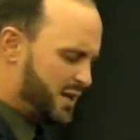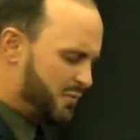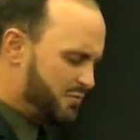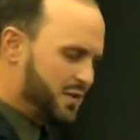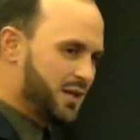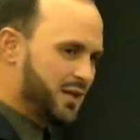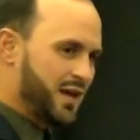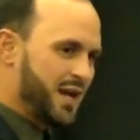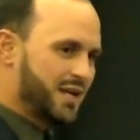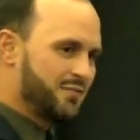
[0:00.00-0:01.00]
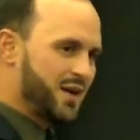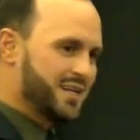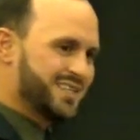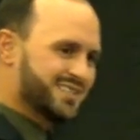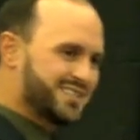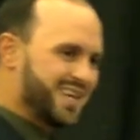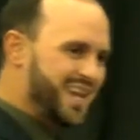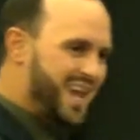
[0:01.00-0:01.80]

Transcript: of feeling like if I didn't say